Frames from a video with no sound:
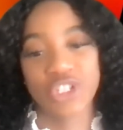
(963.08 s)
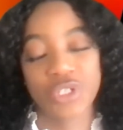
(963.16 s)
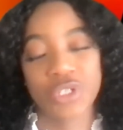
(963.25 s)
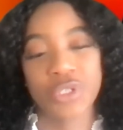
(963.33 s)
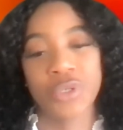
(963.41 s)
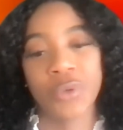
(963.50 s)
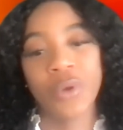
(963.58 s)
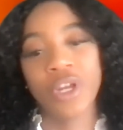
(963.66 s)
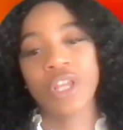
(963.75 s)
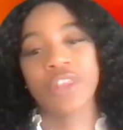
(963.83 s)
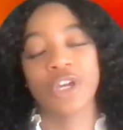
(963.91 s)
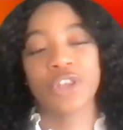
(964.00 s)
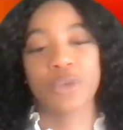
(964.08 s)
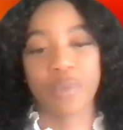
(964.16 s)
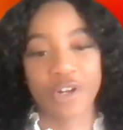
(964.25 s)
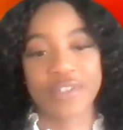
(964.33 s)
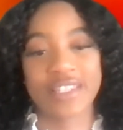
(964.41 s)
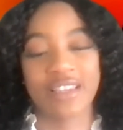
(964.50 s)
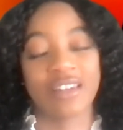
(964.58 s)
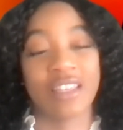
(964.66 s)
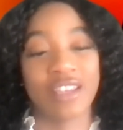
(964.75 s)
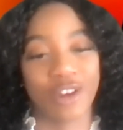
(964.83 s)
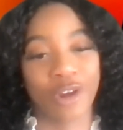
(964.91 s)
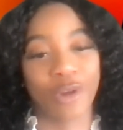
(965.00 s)
to the other person and
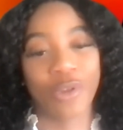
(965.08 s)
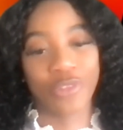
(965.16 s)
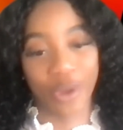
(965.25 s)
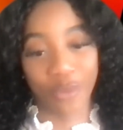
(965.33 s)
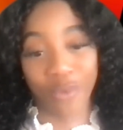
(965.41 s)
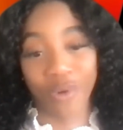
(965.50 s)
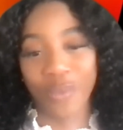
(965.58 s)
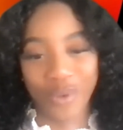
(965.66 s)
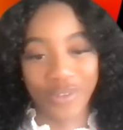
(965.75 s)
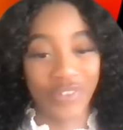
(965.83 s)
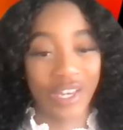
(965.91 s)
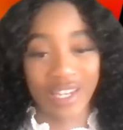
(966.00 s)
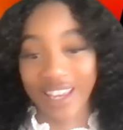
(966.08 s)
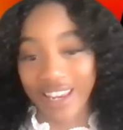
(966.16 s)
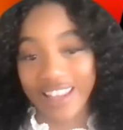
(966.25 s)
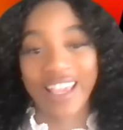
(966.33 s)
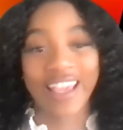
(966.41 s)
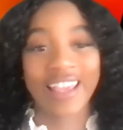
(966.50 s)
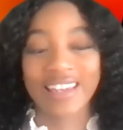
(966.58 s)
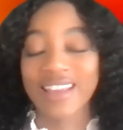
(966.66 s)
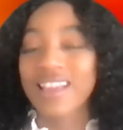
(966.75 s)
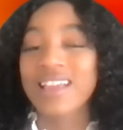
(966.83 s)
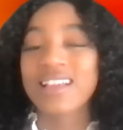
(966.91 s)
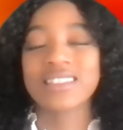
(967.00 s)
hearing what they want, what they need can
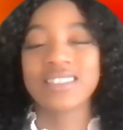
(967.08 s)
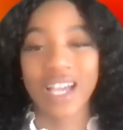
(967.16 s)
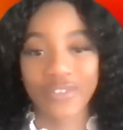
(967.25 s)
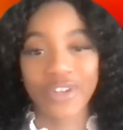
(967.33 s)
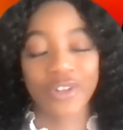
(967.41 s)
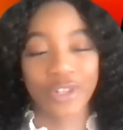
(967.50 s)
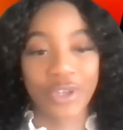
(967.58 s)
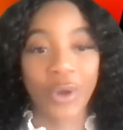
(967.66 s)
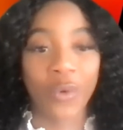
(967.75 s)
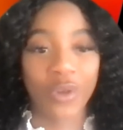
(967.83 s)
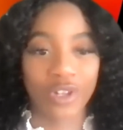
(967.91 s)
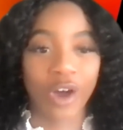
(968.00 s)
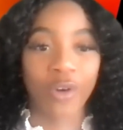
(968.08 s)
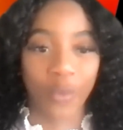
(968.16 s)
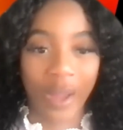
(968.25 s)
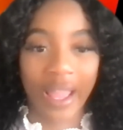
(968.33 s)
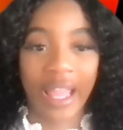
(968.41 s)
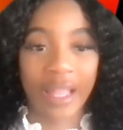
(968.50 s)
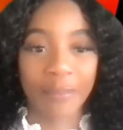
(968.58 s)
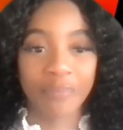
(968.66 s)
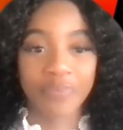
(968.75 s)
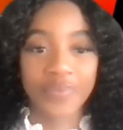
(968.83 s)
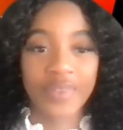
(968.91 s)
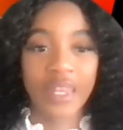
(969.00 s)
definitely go a long way.
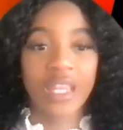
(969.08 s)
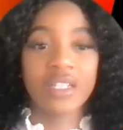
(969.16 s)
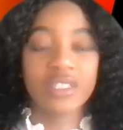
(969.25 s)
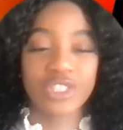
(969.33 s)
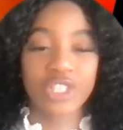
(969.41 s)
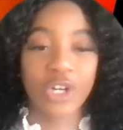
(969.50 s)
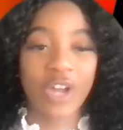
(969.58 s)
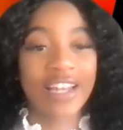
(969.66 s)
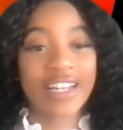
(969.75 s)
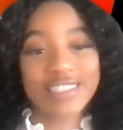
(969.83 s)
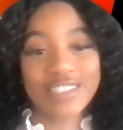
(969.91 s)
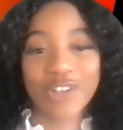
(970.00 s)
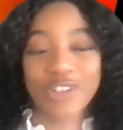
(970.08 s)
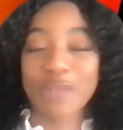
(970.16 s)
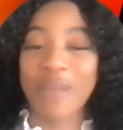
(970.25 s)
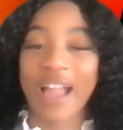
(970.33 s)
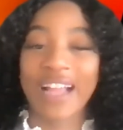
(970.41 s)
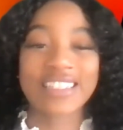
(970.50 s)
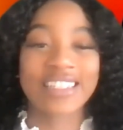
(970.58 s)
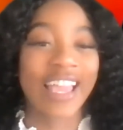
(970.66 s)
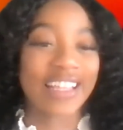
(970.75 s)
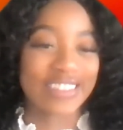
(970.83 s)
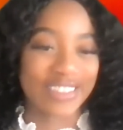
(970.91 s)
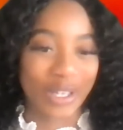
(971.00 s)
So kind of circling back to
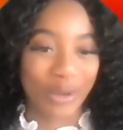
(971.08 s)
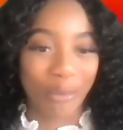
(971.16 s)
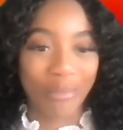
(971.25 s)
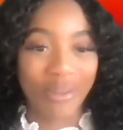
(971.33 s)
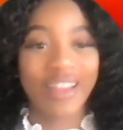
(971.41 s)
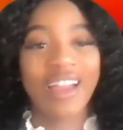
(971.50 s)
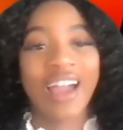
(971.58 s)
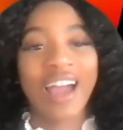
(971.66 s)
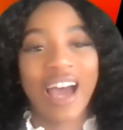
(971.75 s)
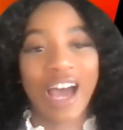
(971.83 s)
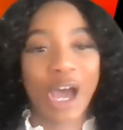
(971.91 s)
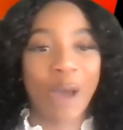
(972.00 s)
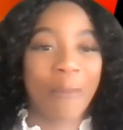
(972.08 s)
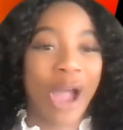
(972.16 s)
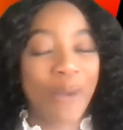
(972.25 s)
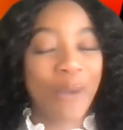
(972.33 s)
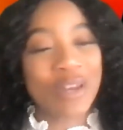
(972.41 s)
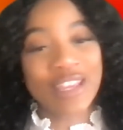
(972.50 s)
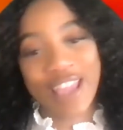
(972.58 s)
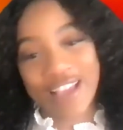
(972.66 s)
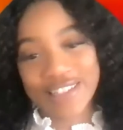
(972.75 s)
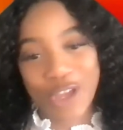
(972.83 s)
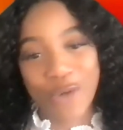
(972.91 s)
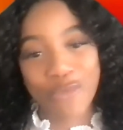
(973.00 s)
Kscope, how many
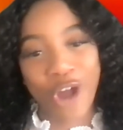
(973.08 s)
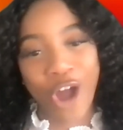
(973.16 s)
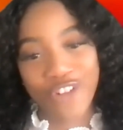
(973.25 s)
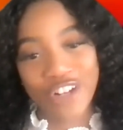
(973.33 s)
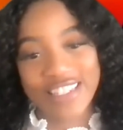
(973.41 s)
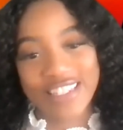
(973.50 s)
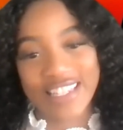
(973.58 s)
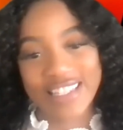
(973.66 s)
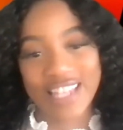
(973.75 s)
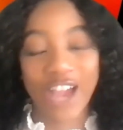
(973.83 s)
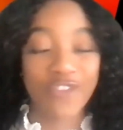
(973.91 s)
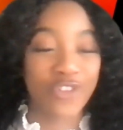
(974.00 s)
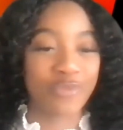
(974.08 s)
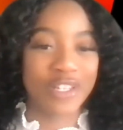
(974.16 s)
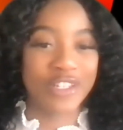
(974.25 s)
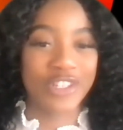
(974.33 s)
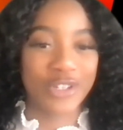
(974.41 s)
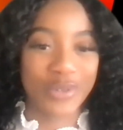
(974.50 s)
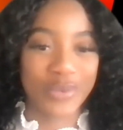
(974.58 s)
Kscope conferences have you been to?